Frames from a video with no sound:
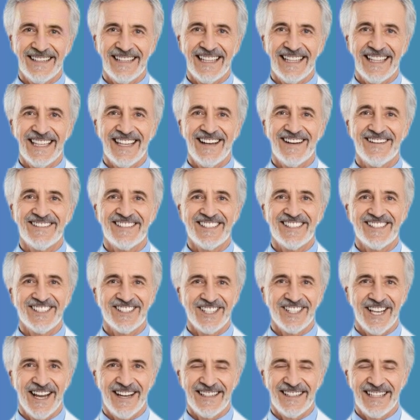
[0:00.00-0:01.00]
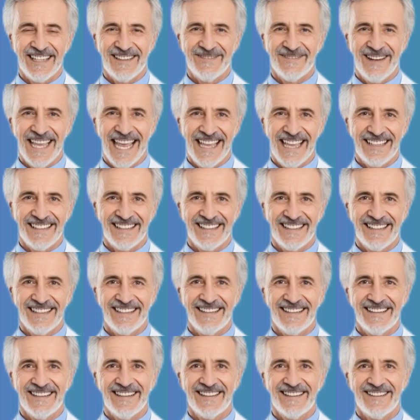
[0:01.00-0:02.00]
Here's the startling
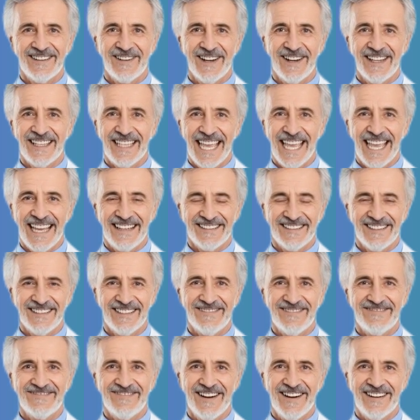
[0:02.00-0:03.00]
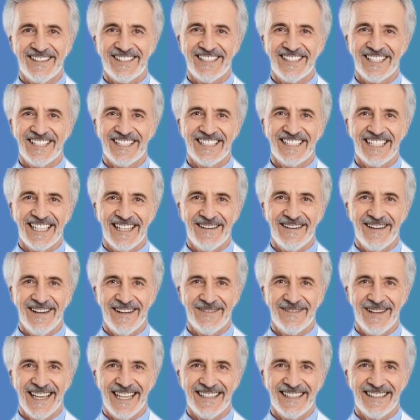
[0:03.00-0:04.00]
reality. Your legs are the first to
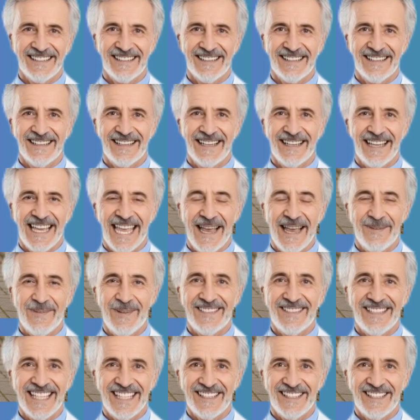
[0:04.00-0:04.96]
deteriorate. And when they